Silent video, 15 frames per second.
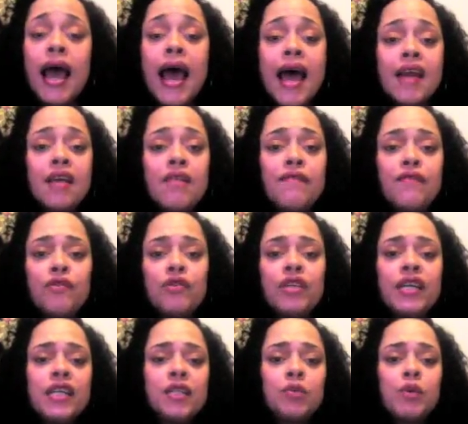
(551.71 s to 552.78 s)
And in a few
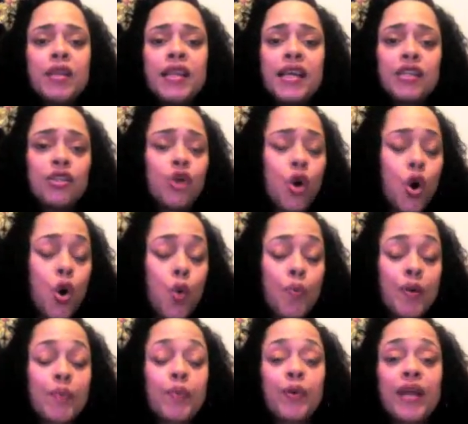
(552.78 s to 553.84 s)
years, when there's no old people